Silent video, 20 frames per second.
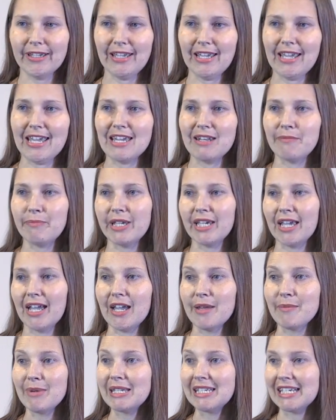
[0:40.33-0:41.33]
he had
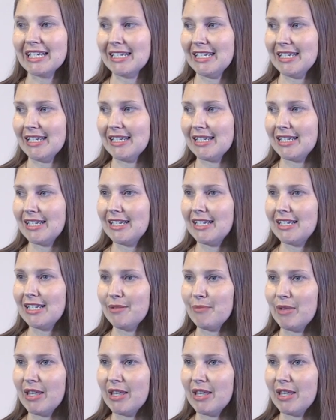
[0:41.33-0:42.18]
become addicted to